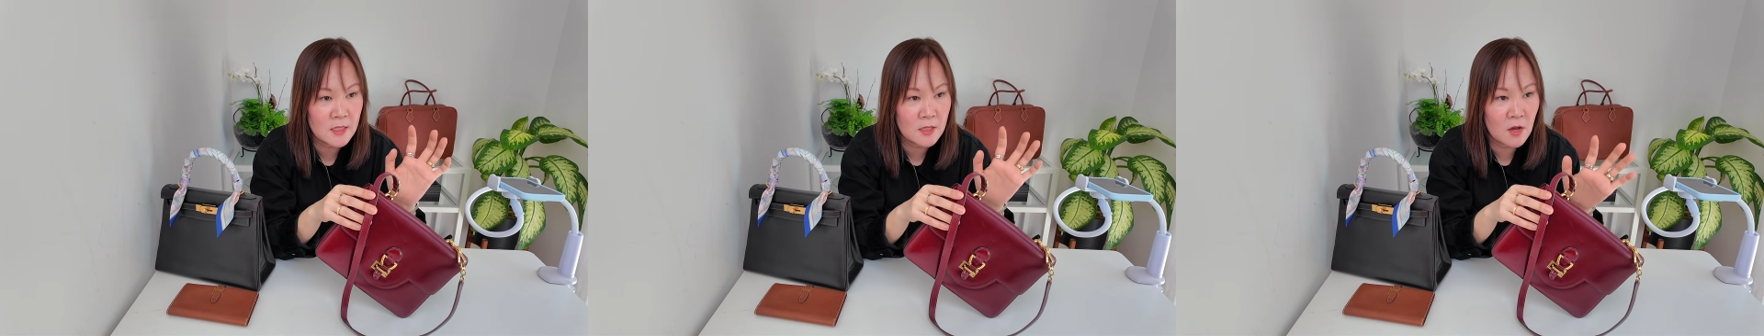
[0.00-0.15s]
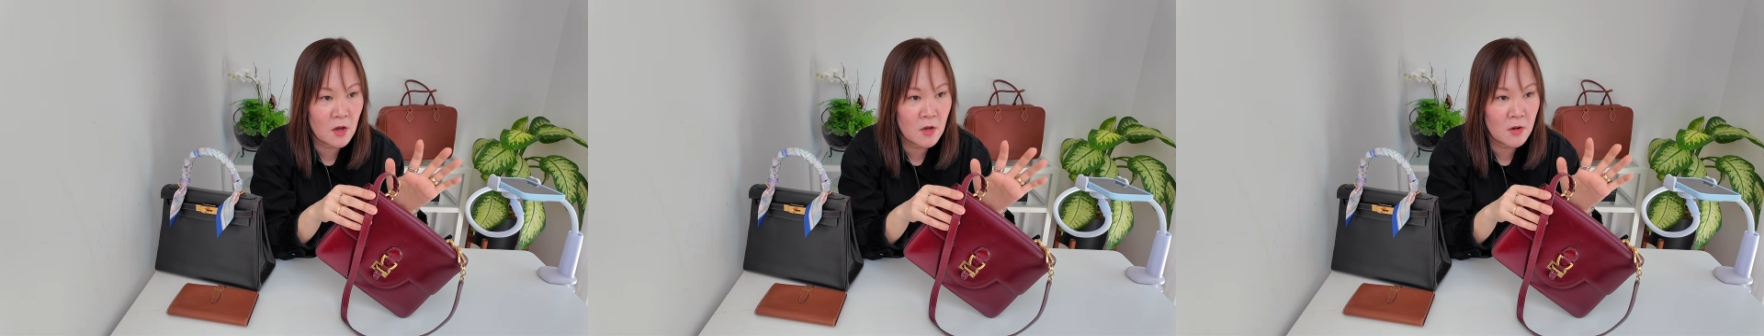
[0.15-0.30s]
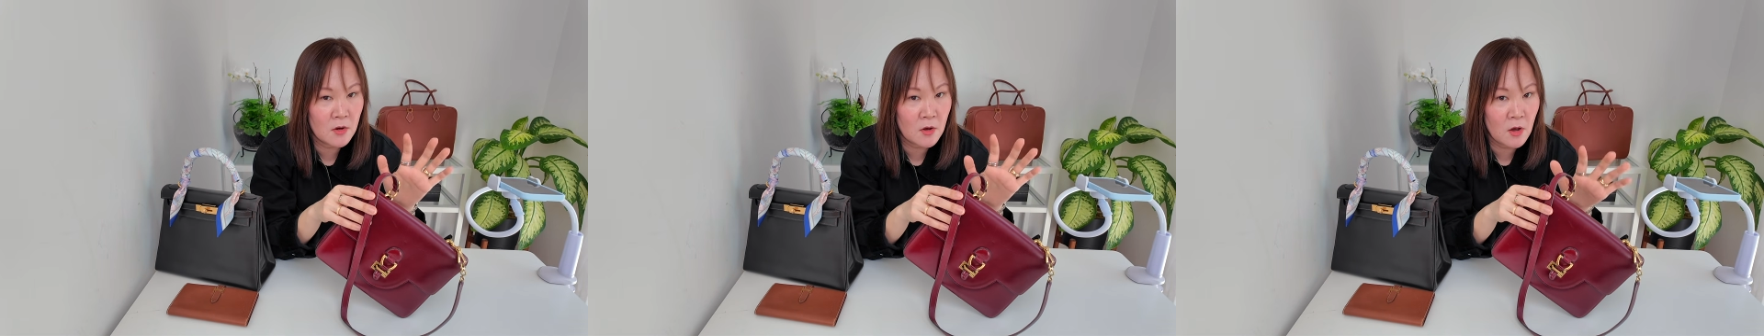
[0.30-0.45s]

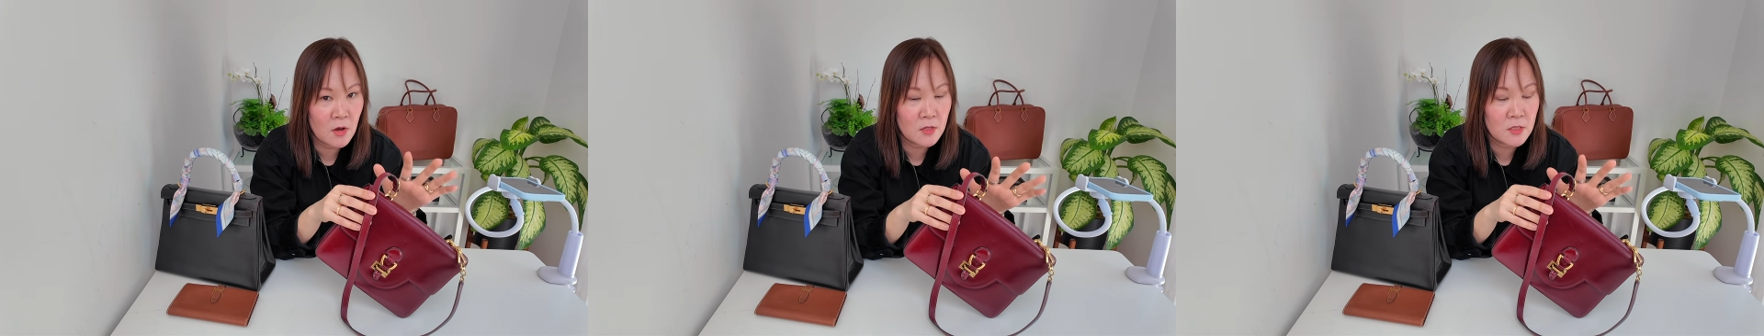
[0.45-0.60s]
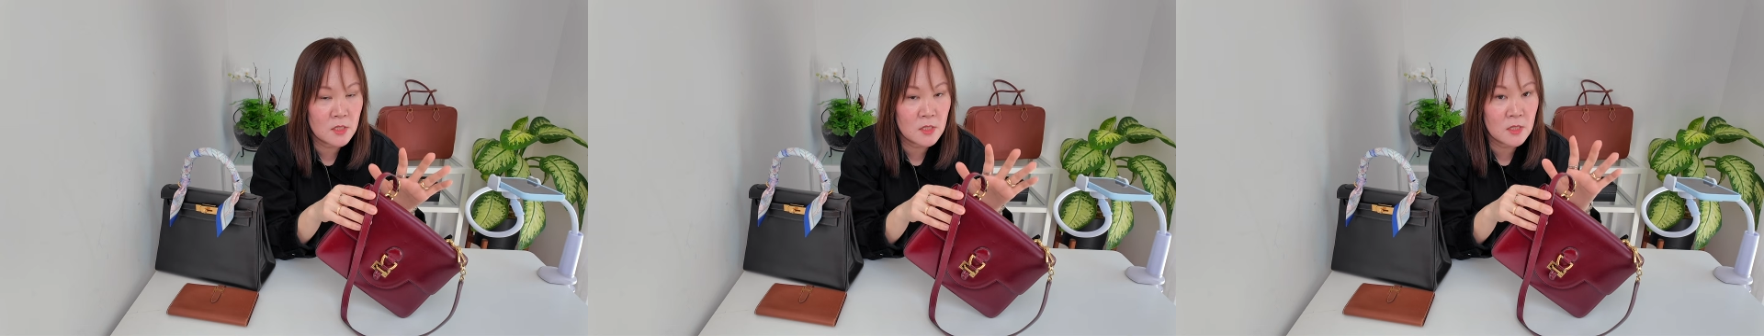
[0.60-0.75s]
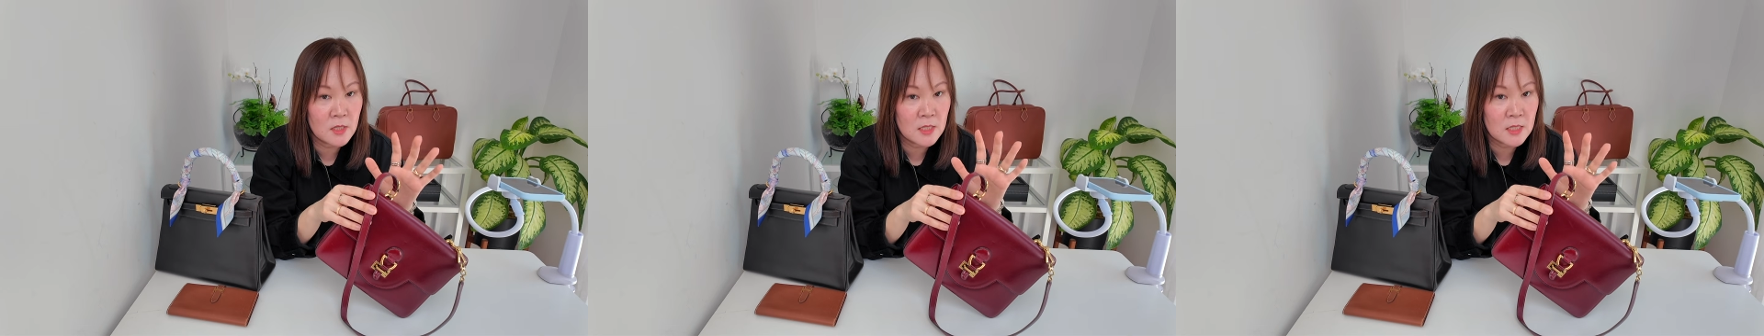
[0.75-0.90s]
gone
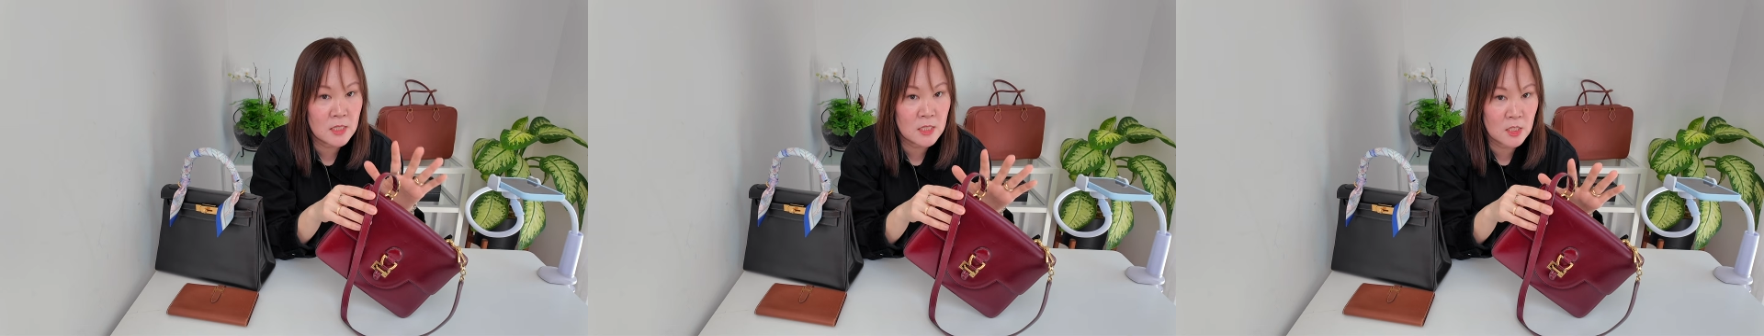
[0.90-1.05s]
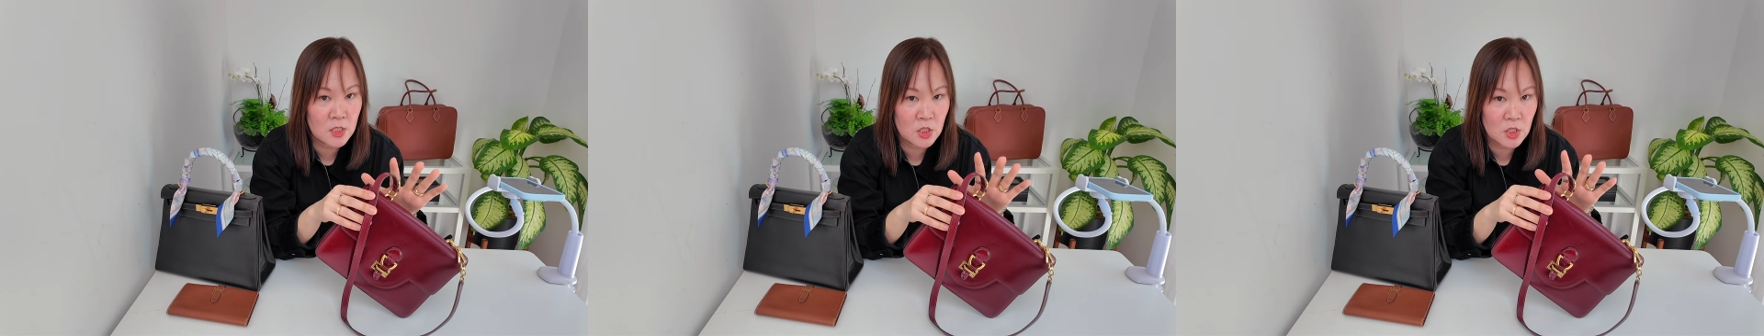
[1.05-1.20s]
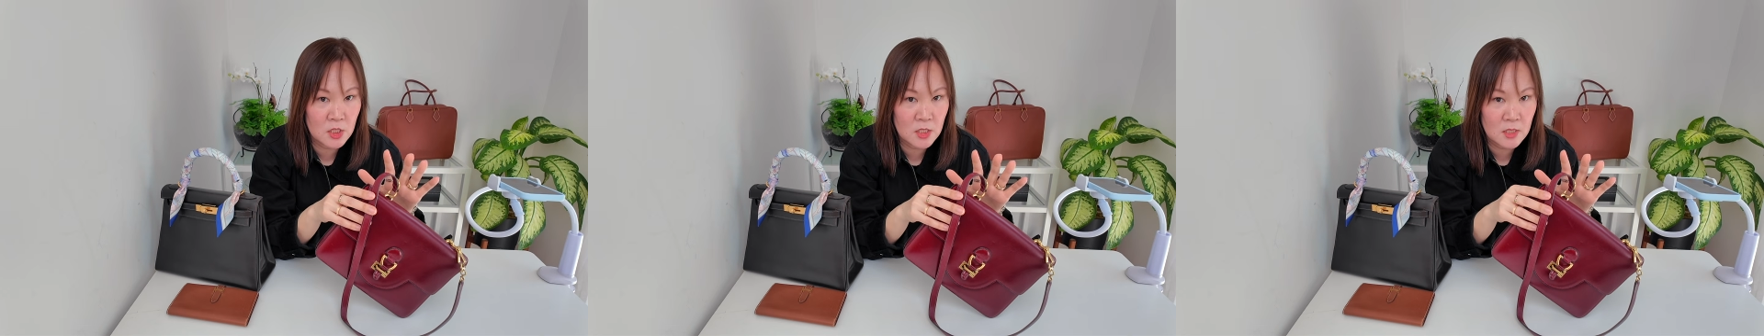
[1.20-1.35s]
onto the
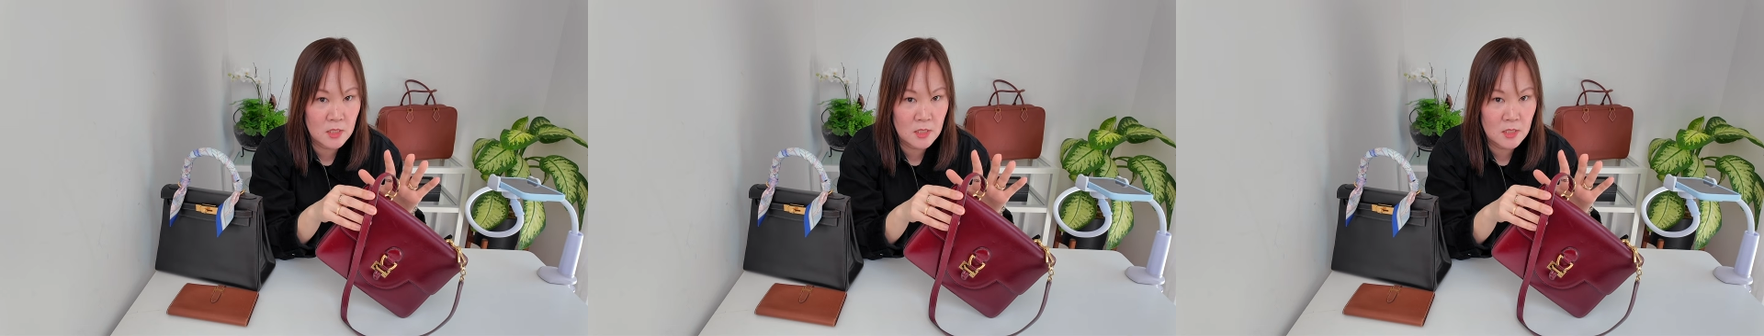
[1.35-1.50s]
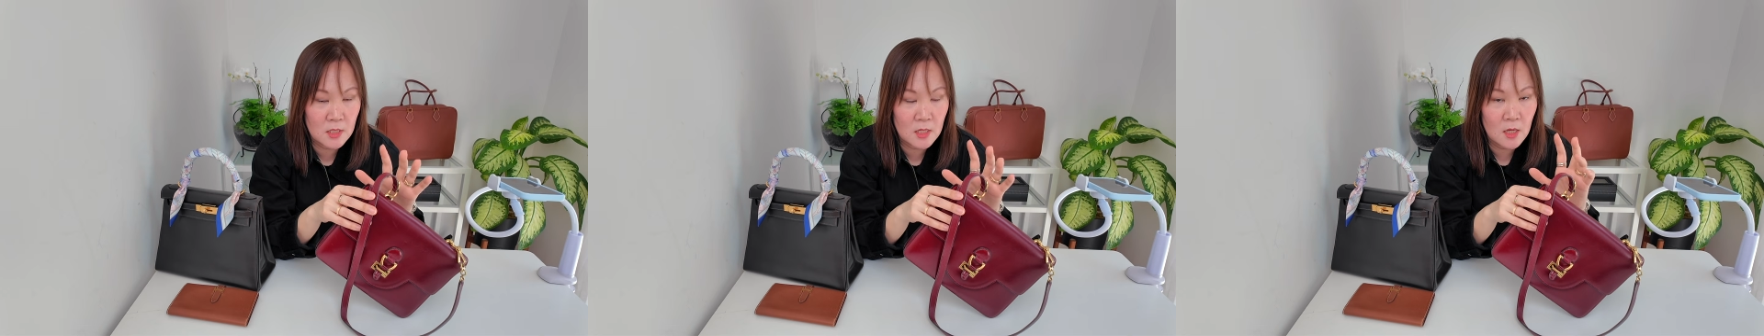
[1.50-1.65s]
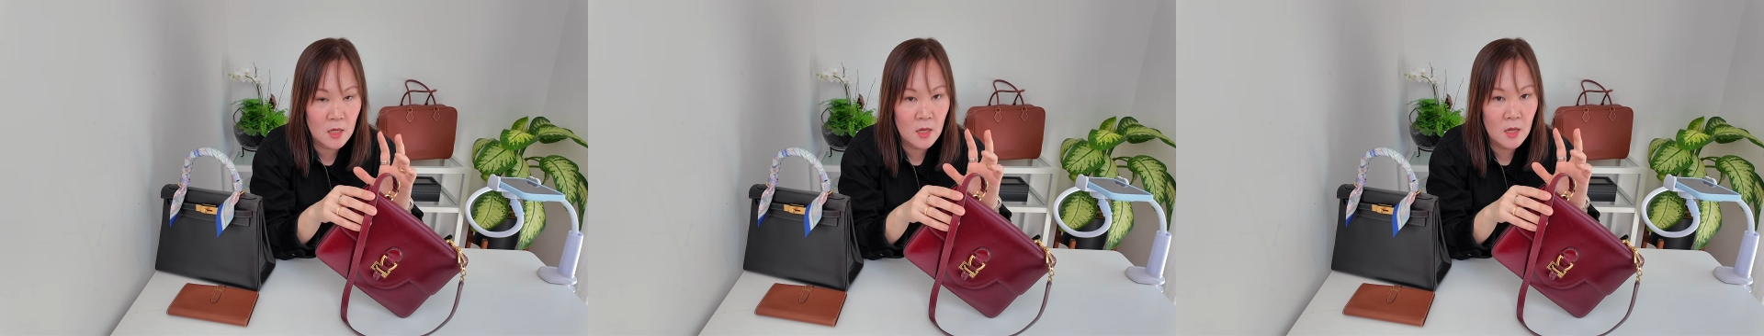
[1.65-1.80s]
stitches.